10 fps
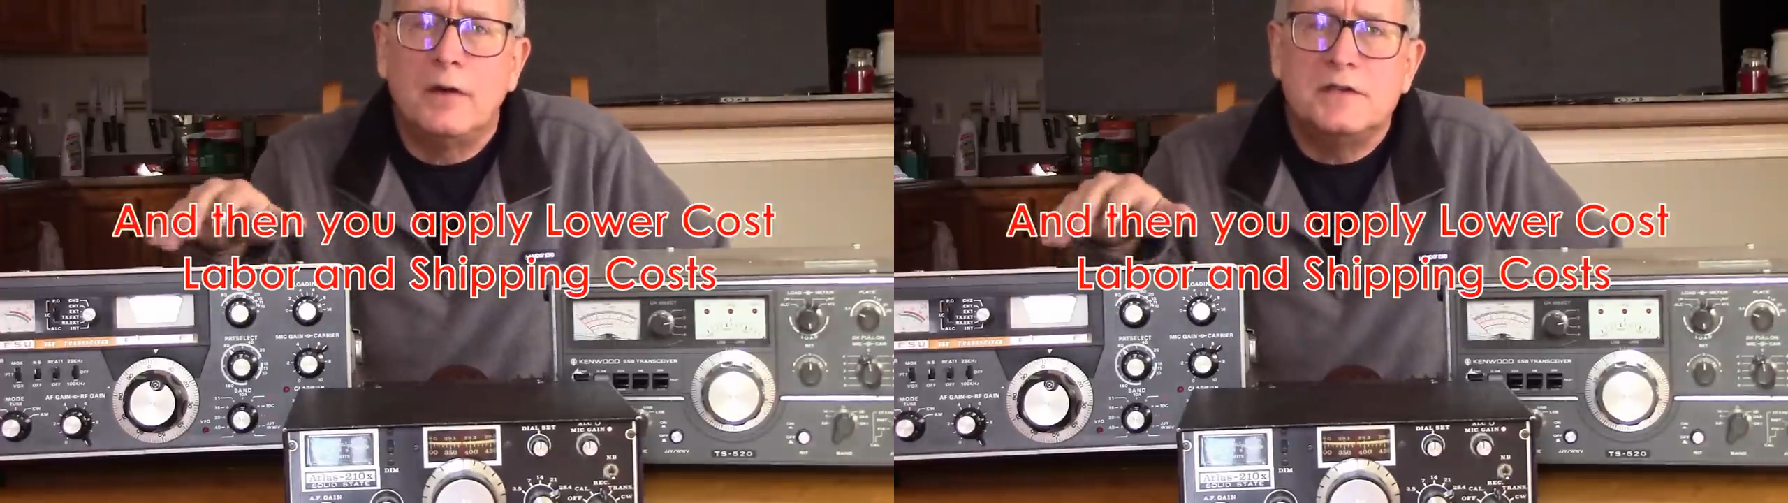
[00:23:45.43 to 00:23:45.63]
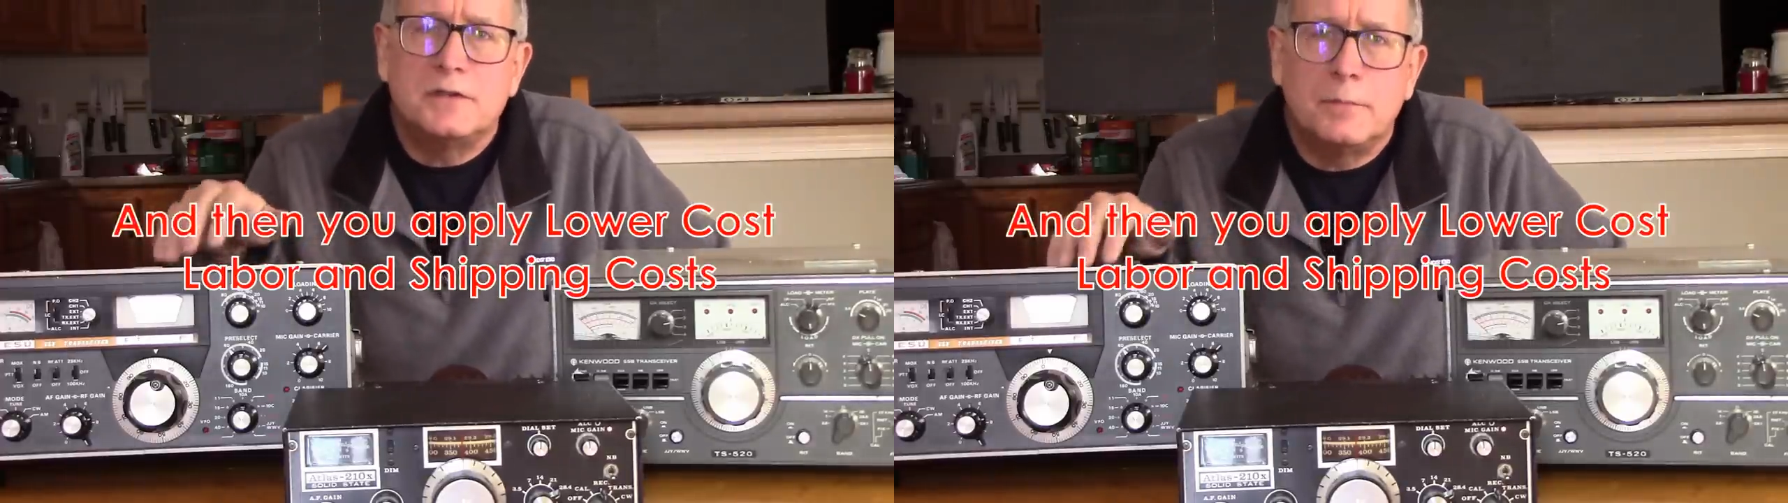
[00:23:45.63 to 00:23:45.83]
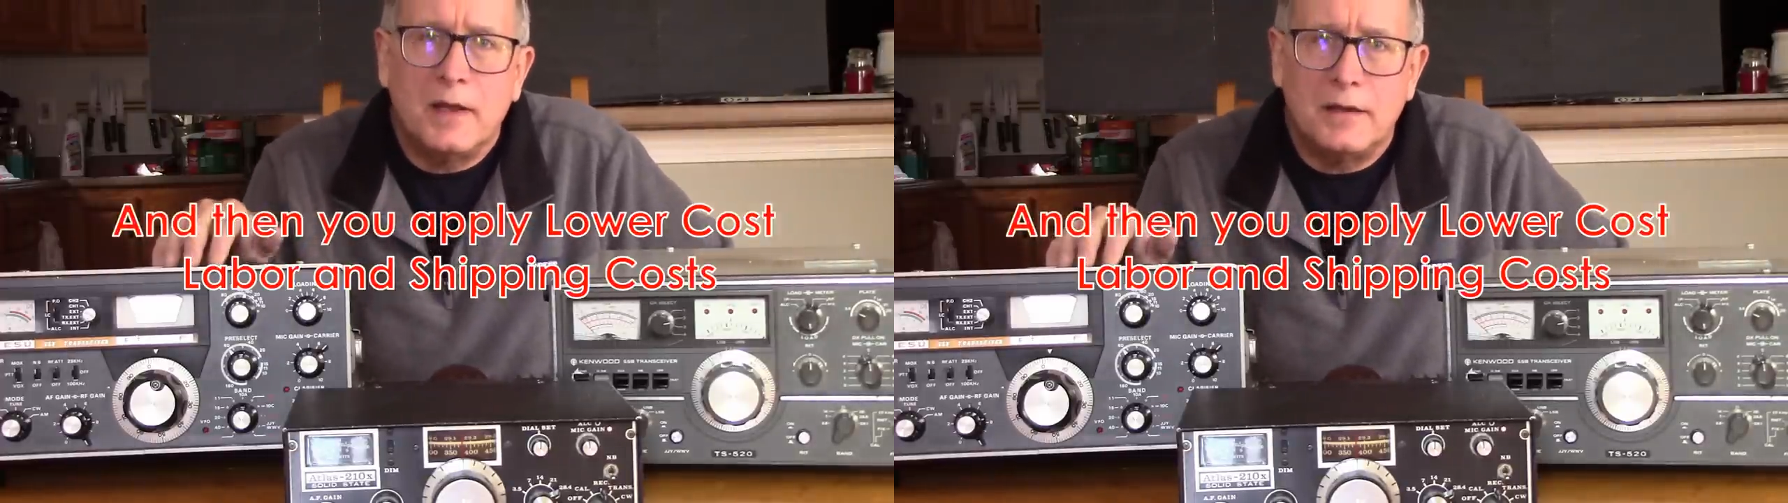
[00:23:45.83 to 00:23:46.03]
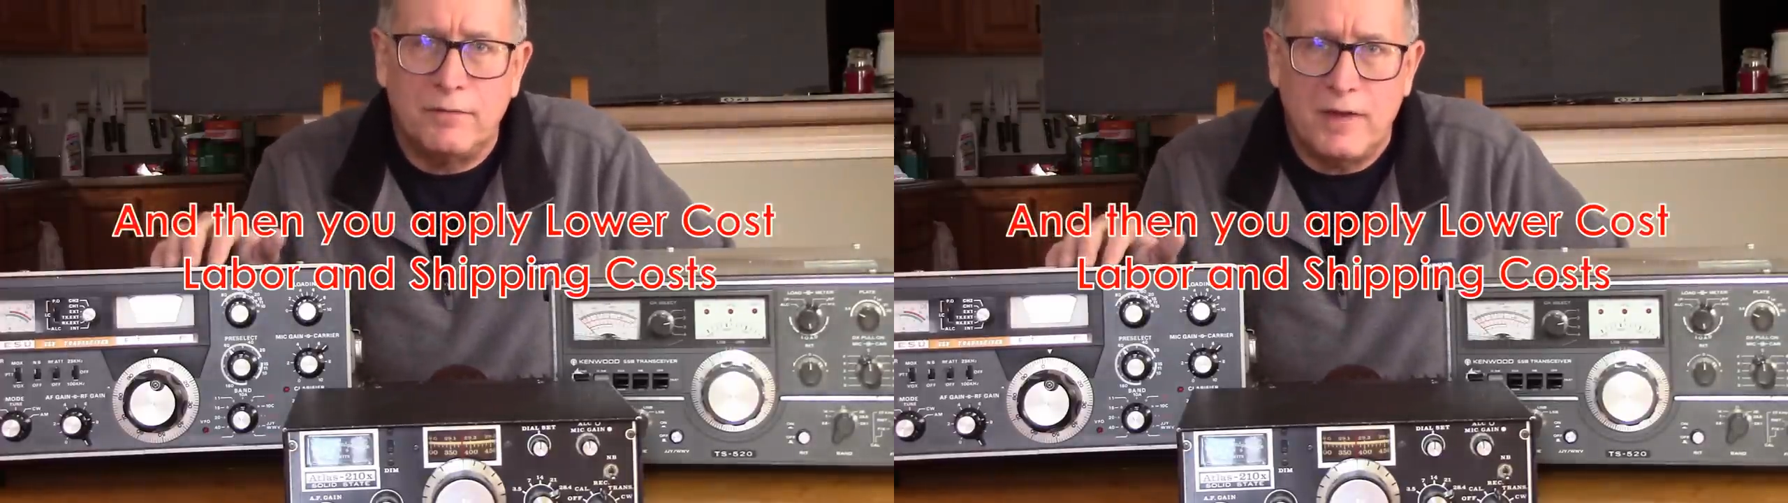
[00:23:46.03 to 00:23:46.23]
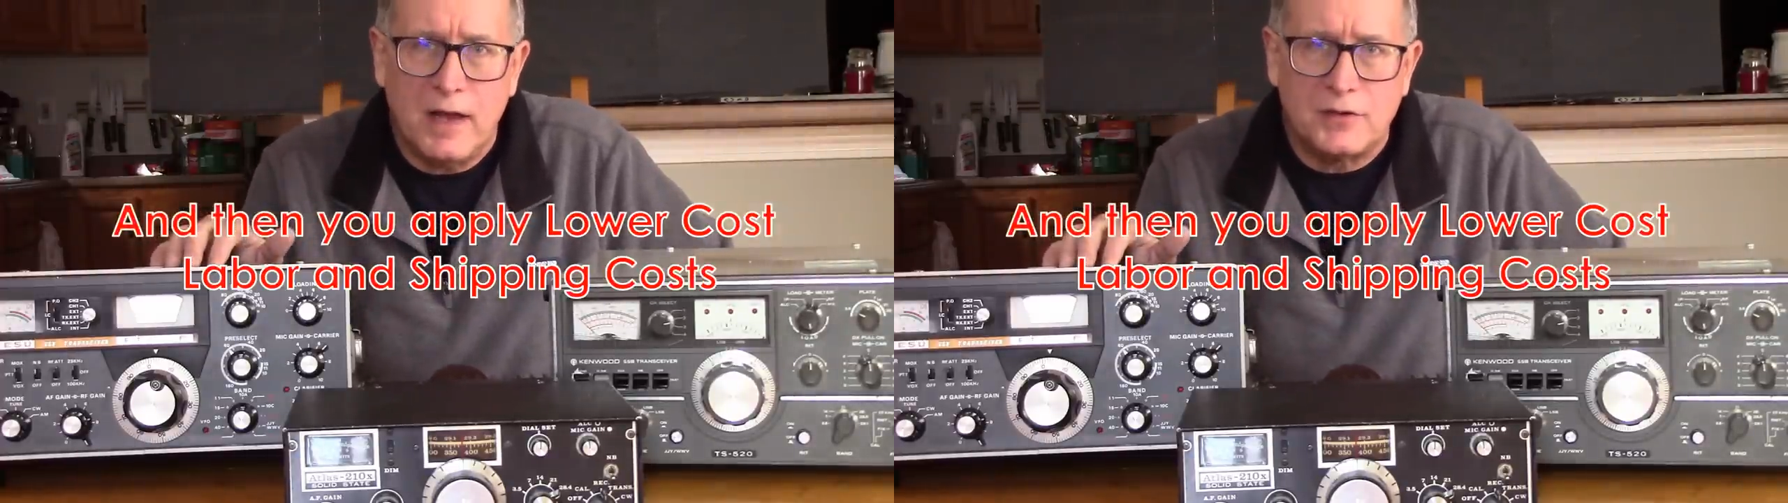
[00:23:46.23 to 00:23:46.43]
Eastern
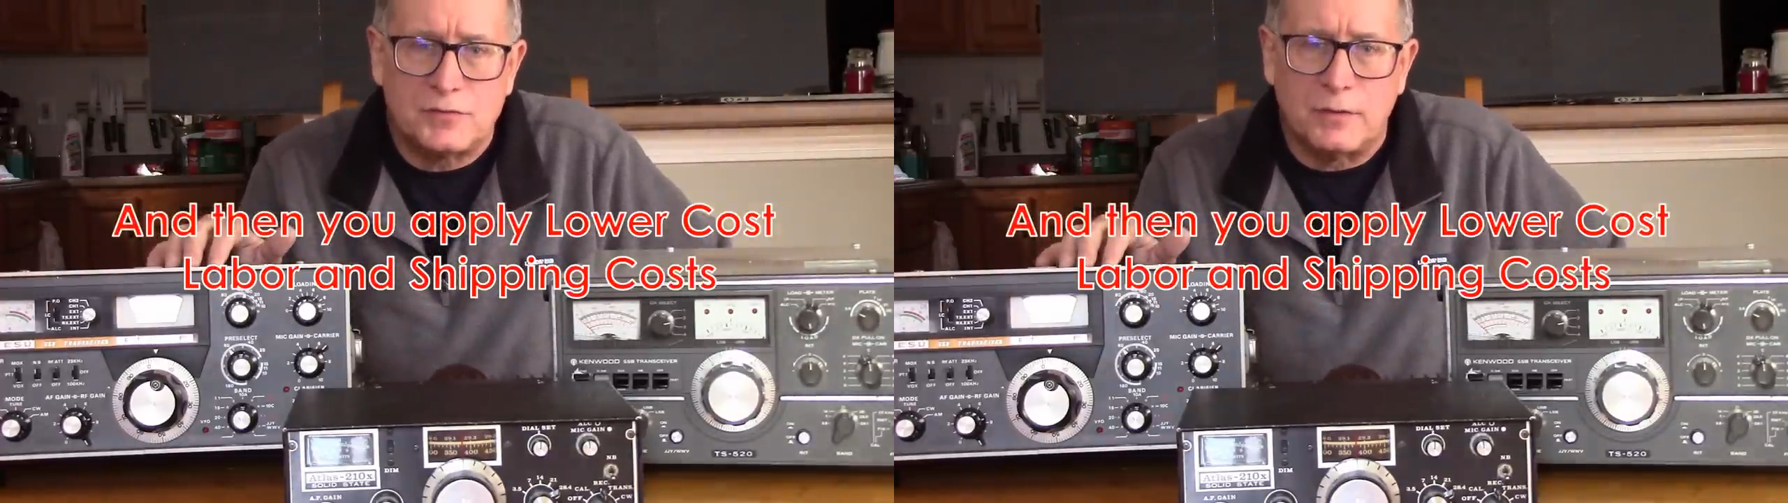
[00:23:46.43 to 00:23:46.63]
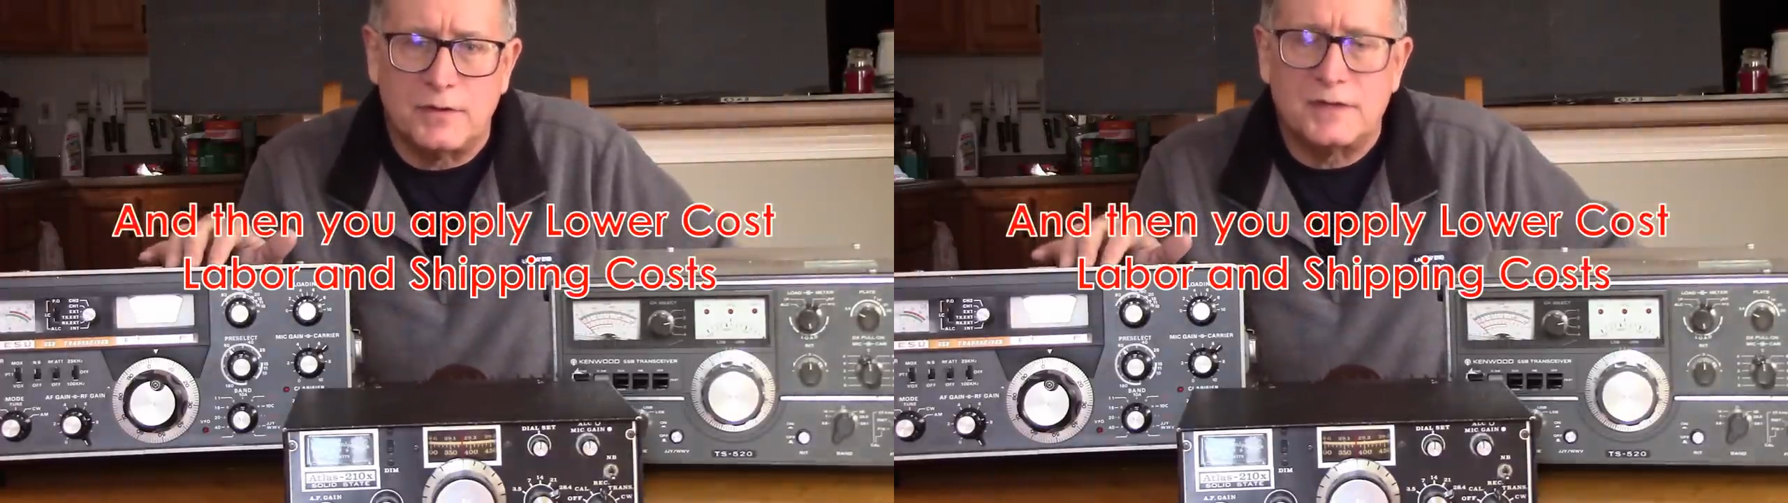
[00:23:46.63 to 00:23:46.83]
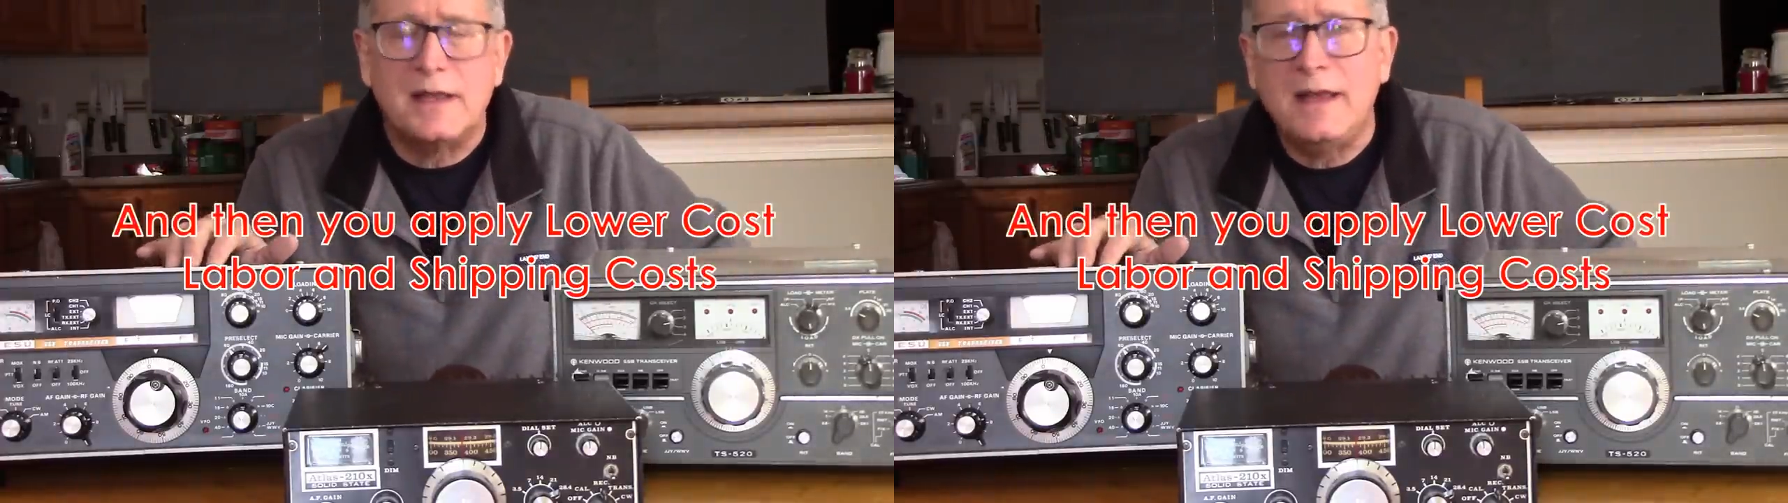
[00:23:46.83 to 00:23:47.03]
manufacturers